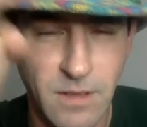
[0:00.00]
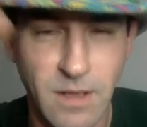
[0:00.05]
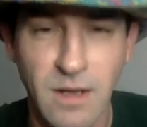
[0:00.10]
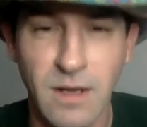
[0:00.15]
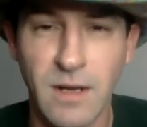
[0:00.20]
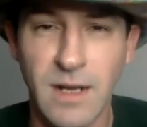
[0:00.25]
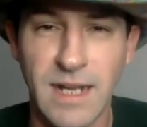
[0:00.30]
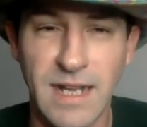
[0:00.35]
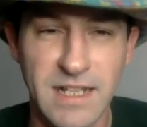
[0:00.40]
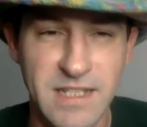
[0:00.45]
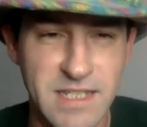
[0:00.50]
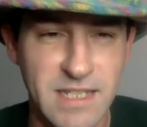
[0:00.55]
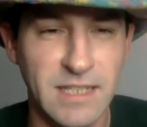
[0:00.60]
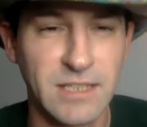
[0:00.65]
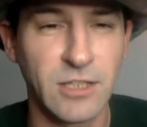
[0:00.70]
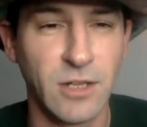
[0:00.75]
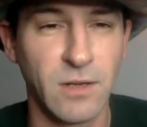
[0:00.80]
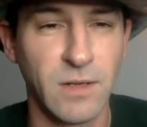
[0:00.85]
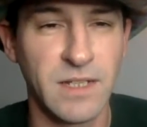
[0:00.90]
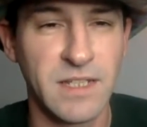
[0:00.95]
All right, I see
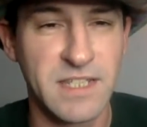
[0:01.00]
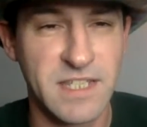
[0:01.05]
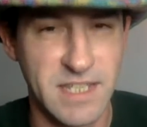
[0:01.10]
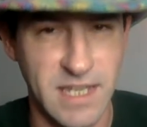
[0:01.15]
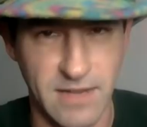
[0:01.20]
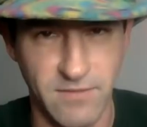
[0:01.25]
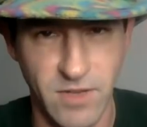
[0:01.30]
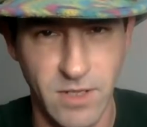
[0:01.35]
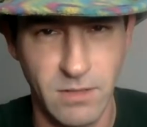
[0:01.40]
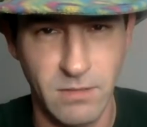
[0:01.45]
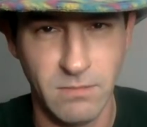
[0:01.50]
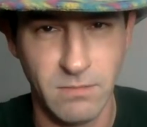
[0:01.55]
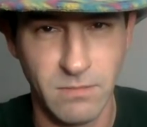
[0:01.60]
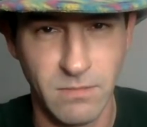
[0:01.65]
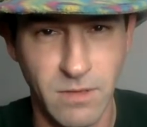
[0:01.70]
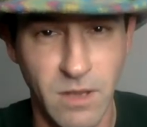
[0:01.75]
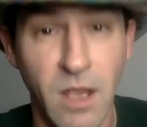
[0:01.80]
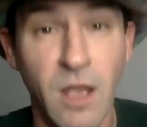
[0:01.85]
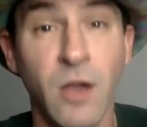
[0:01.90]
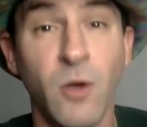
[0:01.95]
37.
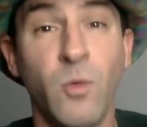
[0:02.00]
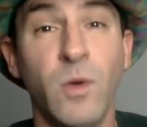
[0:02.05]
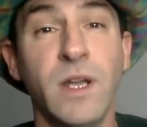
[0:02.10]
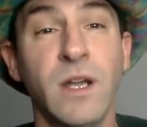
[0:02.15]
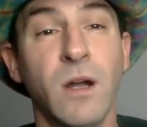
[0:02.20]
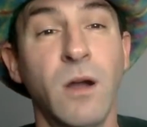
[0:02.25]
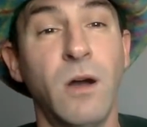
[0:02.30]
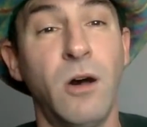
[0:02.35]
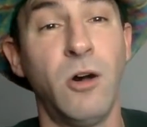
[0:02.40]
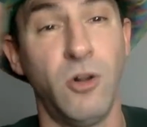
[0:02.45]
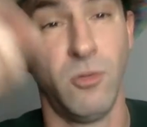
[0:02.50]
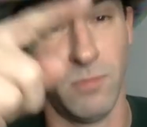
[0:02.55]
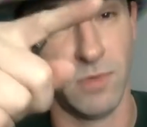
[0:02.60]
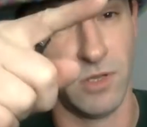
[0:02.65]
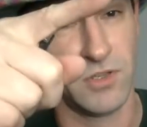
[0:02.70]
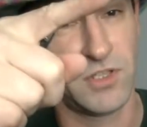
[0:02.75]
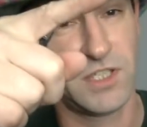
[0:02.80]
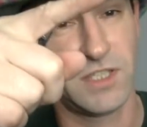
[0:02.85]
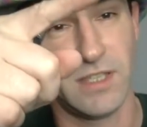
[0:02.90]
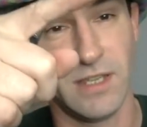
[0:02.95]
We are
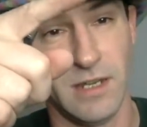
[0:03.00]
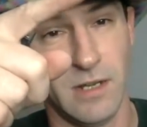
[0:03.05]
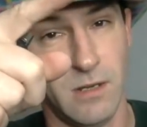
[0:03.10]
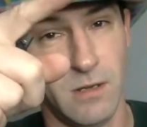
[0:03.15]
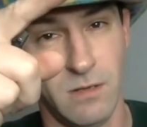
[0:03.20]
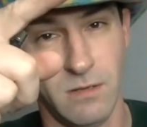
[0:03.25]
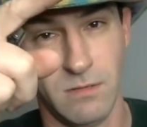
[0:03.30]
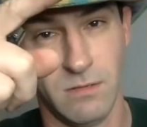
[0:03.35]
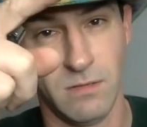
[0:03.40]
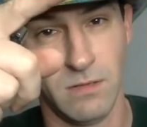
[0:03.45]
almost there.